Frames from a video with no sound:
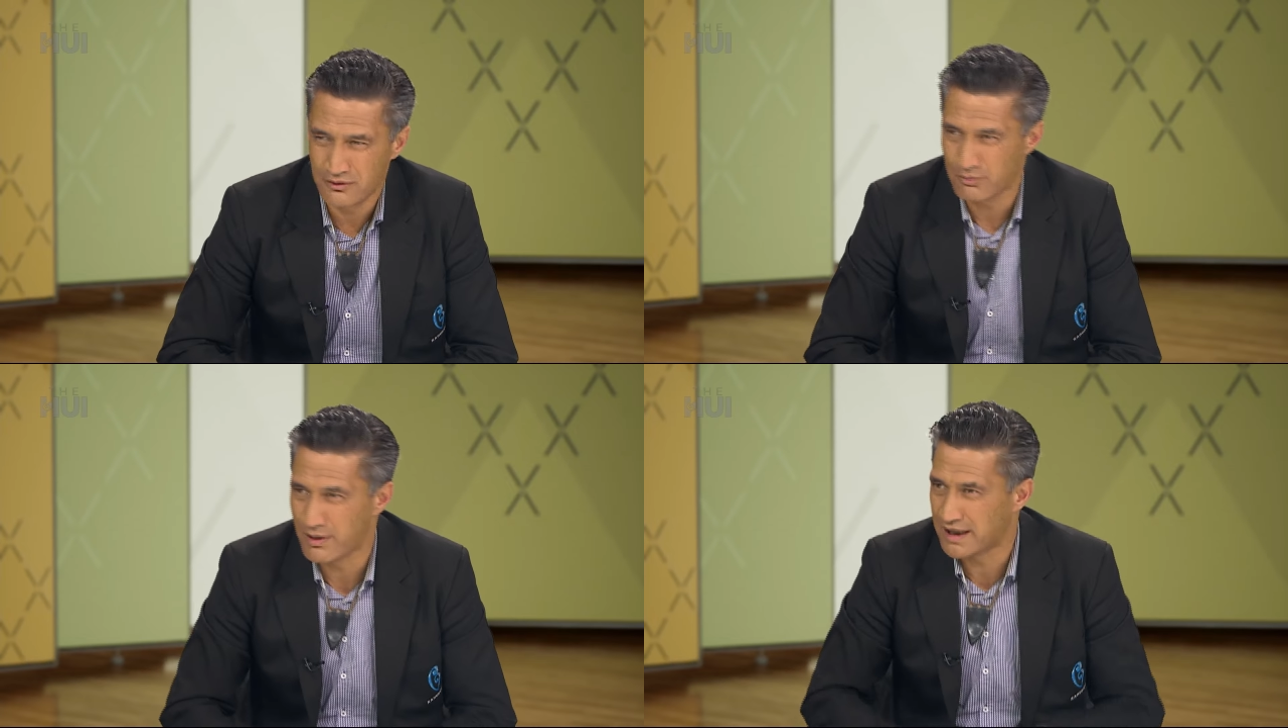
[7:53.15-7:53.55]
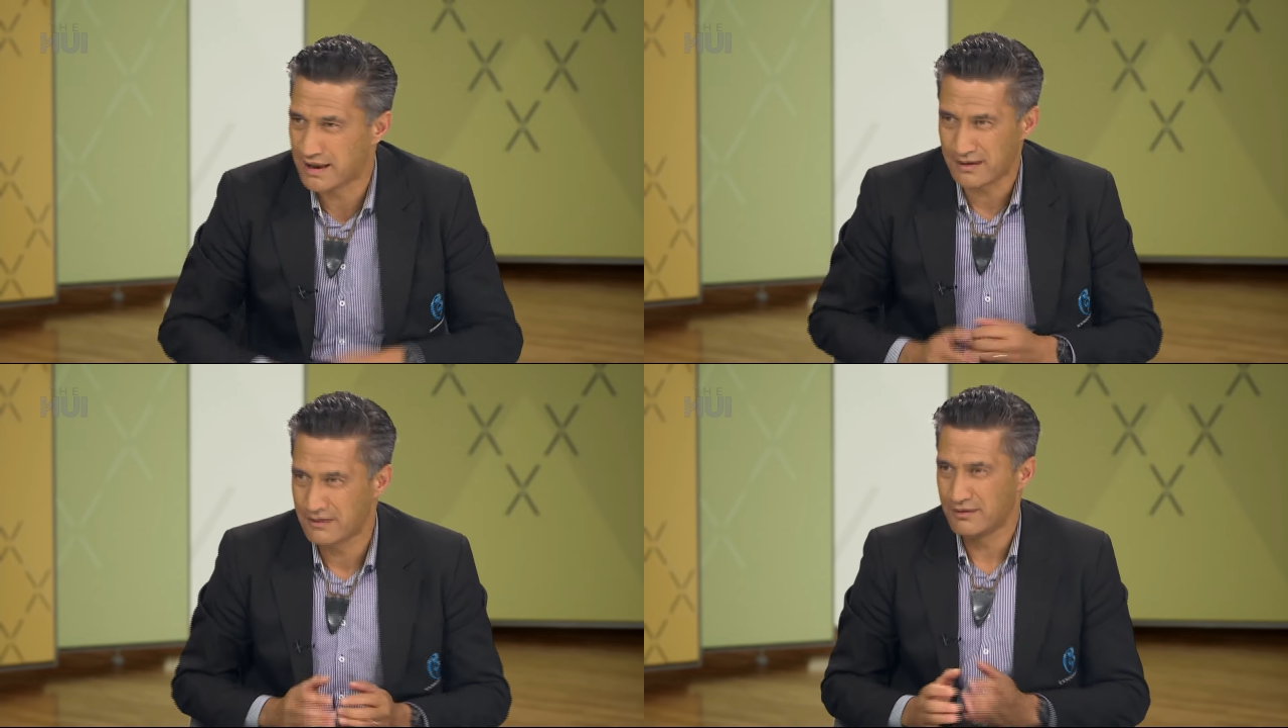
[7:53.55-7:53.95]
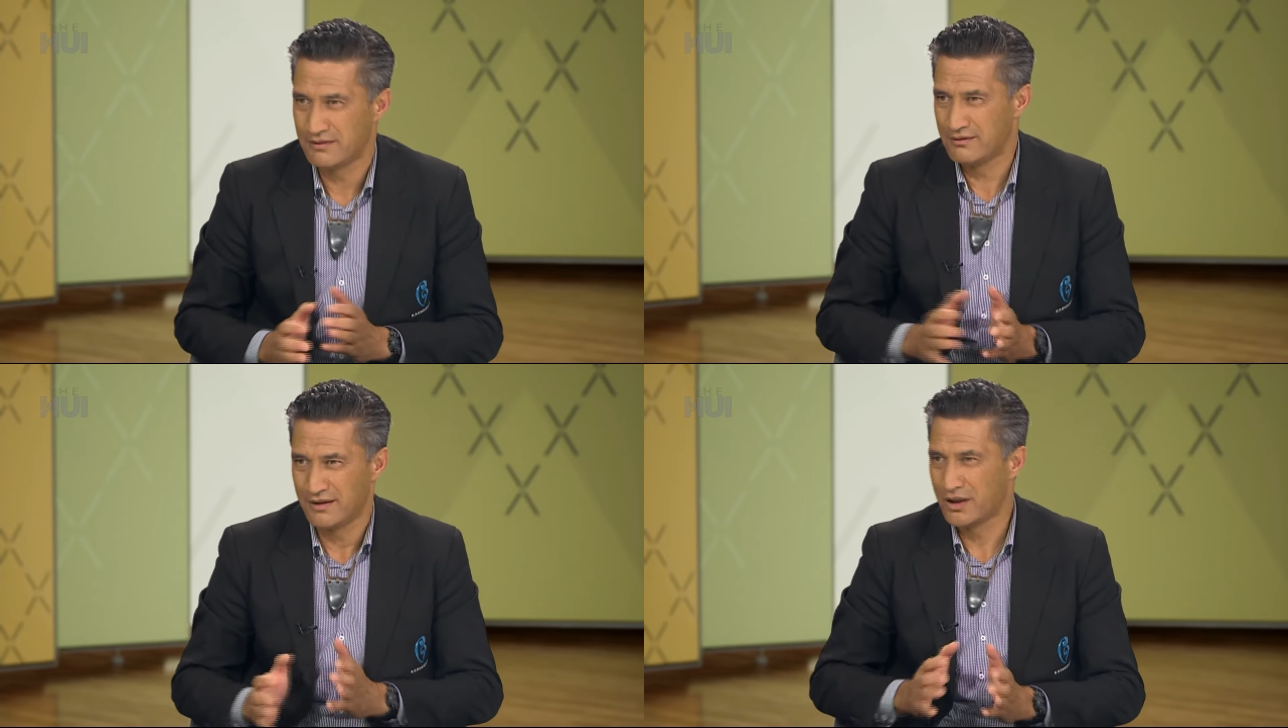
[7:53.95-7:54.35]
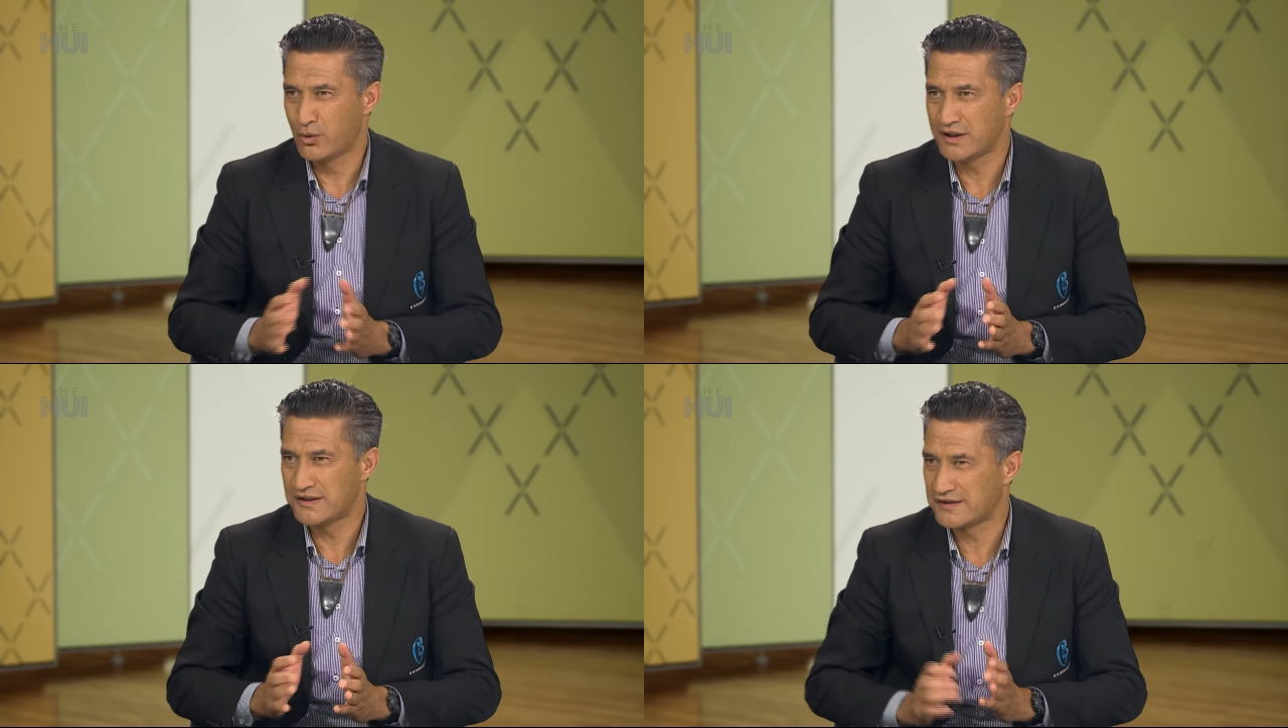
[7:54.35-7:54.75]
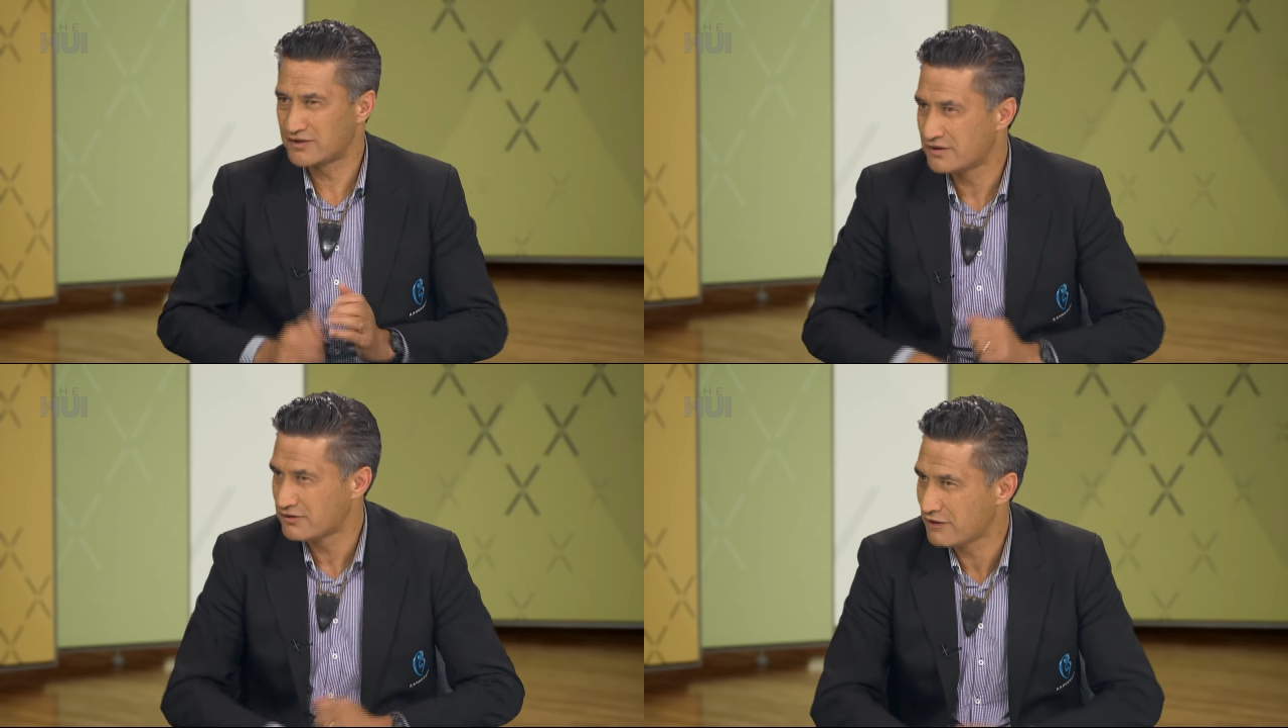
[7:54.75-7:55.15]
make quick
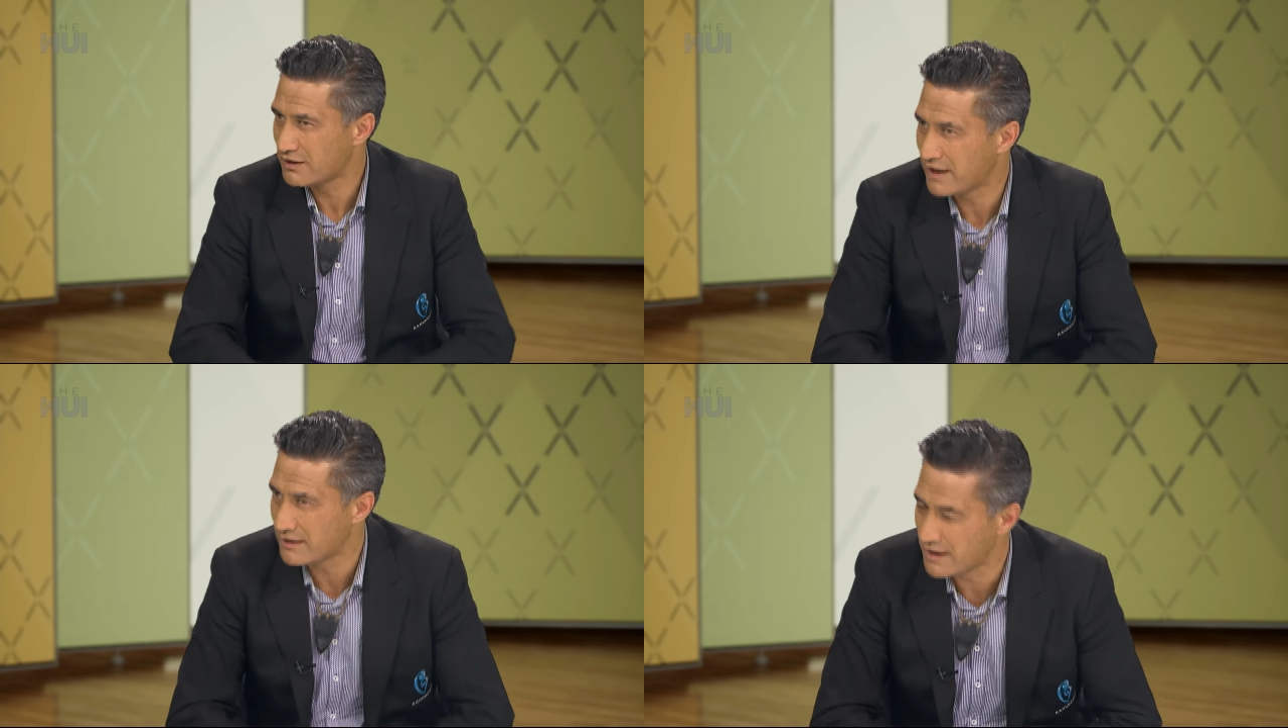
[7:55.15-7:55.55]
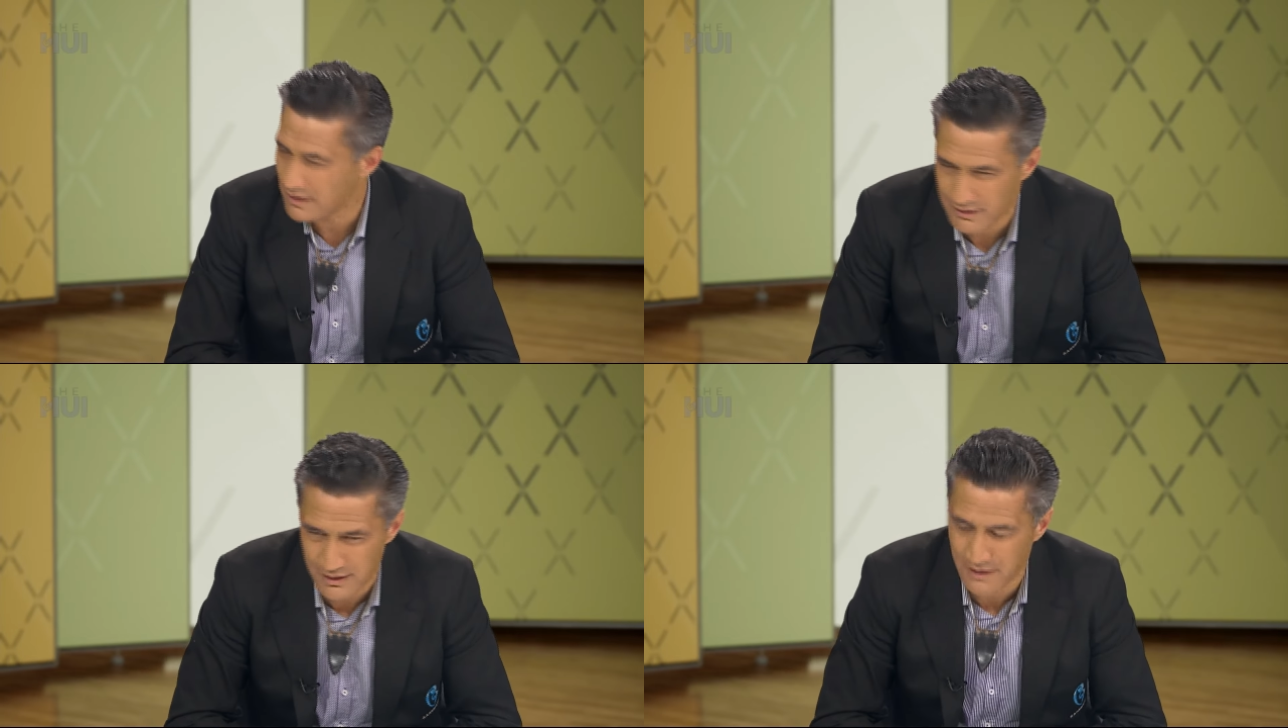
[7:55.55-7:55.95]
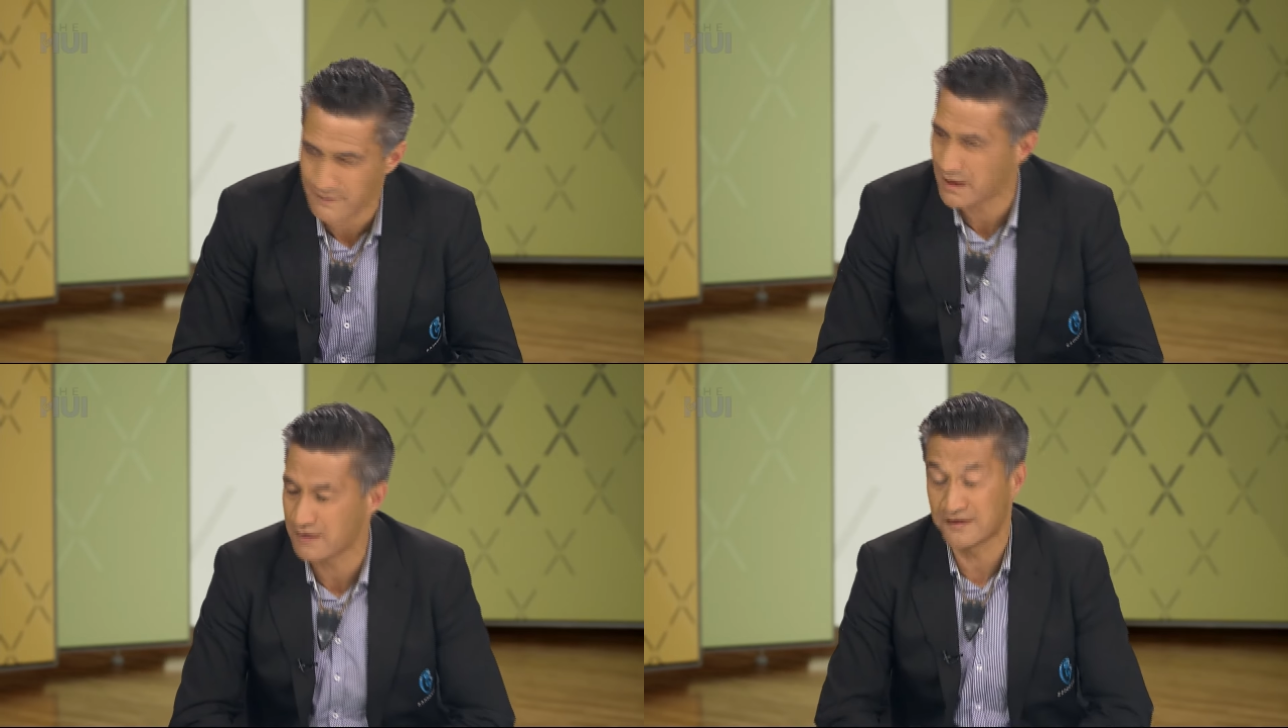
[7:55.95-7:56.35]
decisions around that? Yeah.